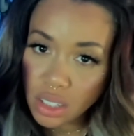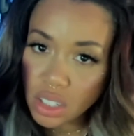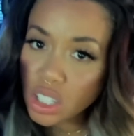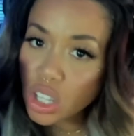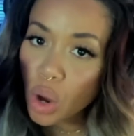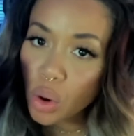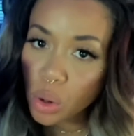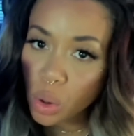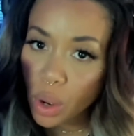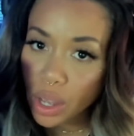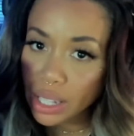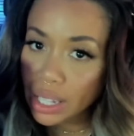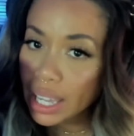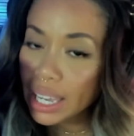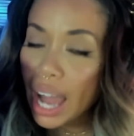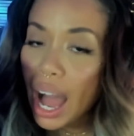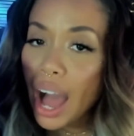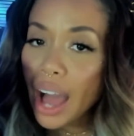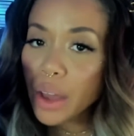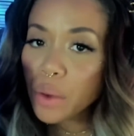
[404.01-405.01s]
So annoying.
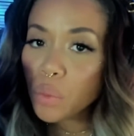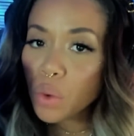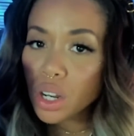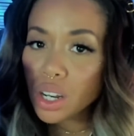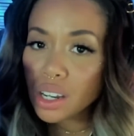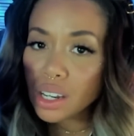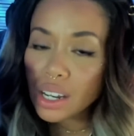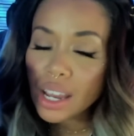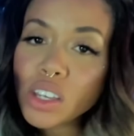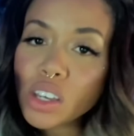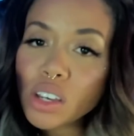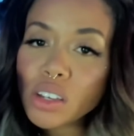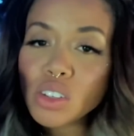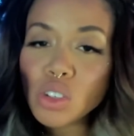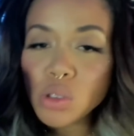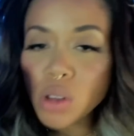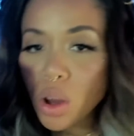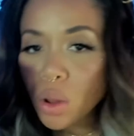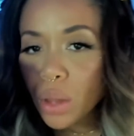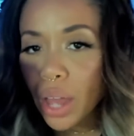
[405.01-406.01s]
Like, I wouldn't,
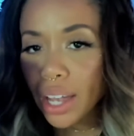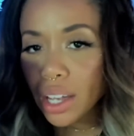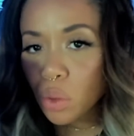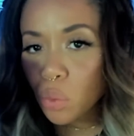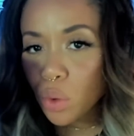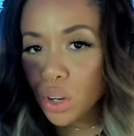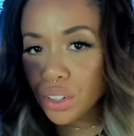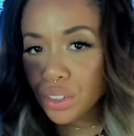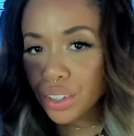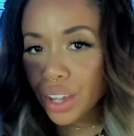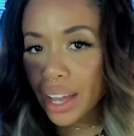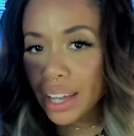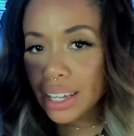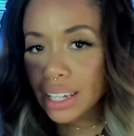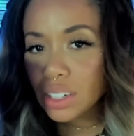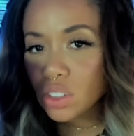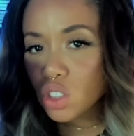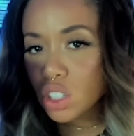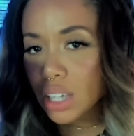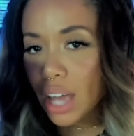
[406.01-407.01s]
you know, like when you're
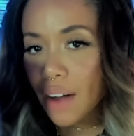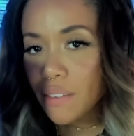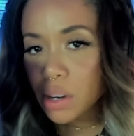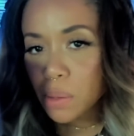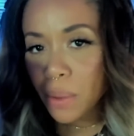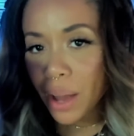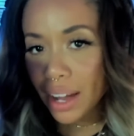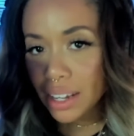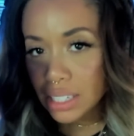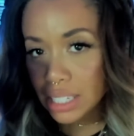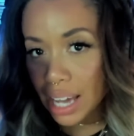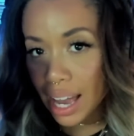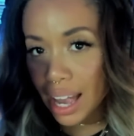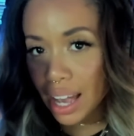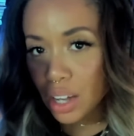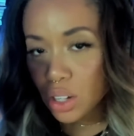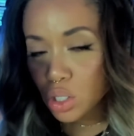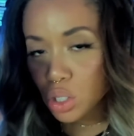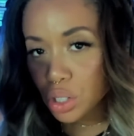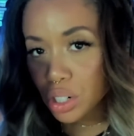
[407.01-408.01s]
like just having a bad
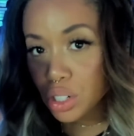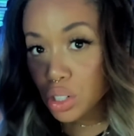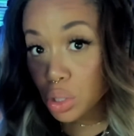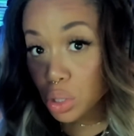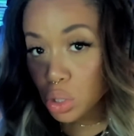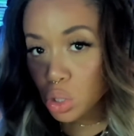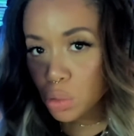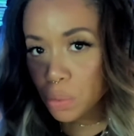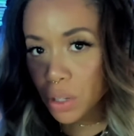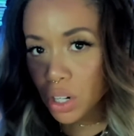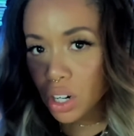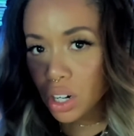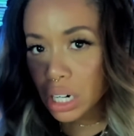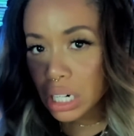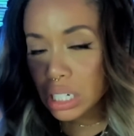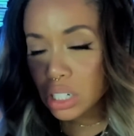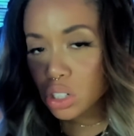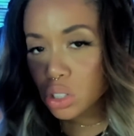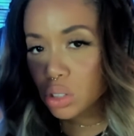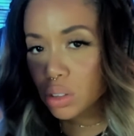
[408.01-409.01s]
day and you're in your Uber
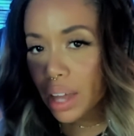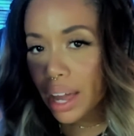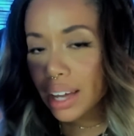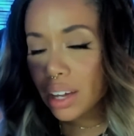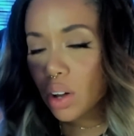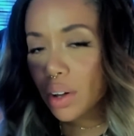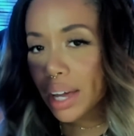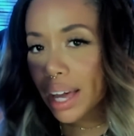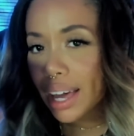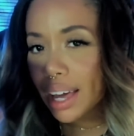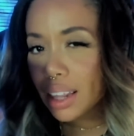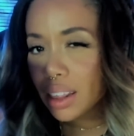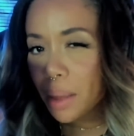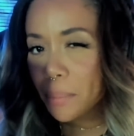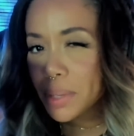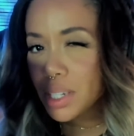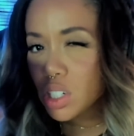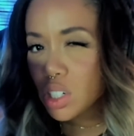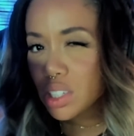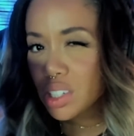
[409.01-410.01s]
and you're like, okay,
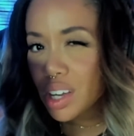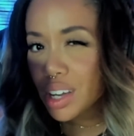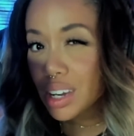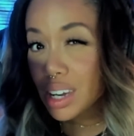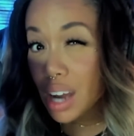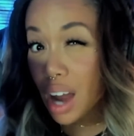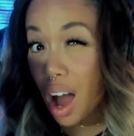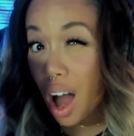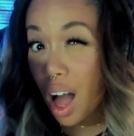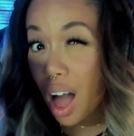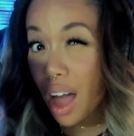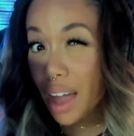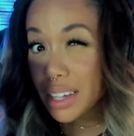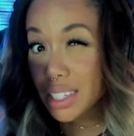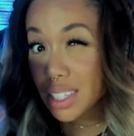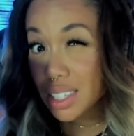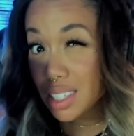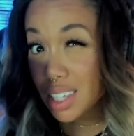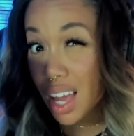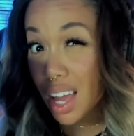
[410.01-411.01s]
let me just like
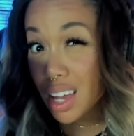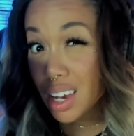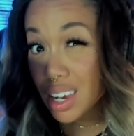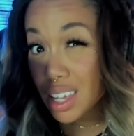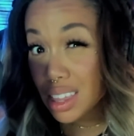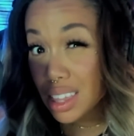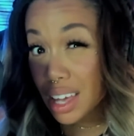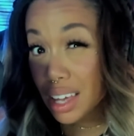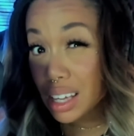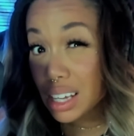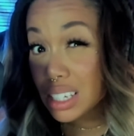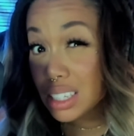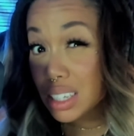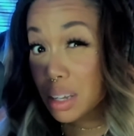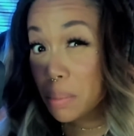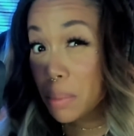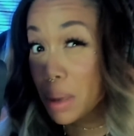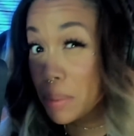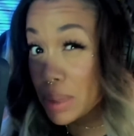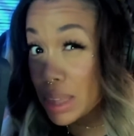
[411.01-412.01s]
not say anything because
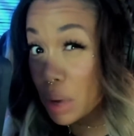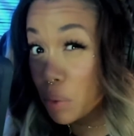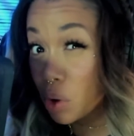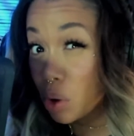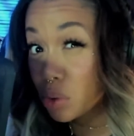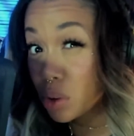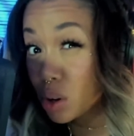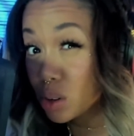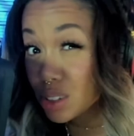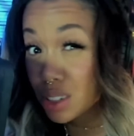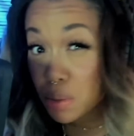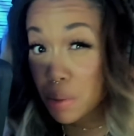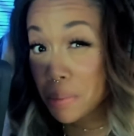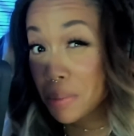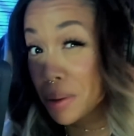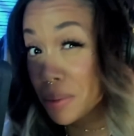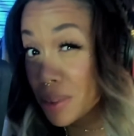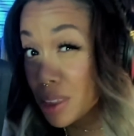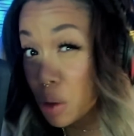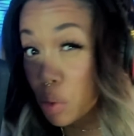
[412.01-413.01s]
then maybe they won't notice me.
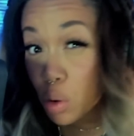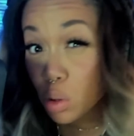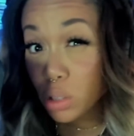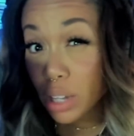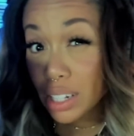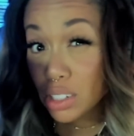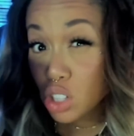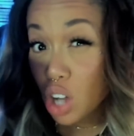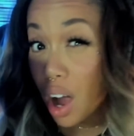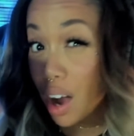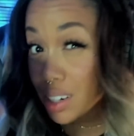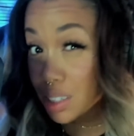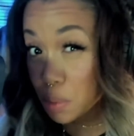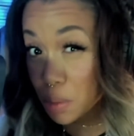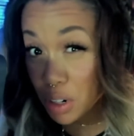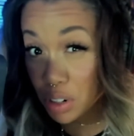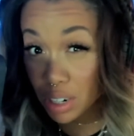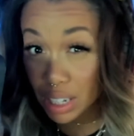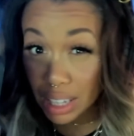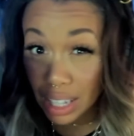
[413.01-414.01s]
Maybe they won't like talk
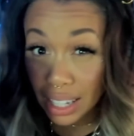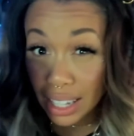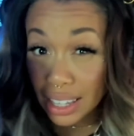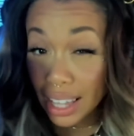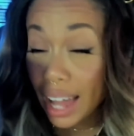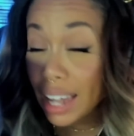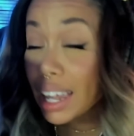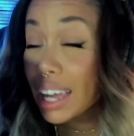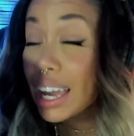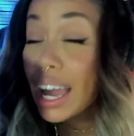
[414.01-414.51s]
to me or anything like that.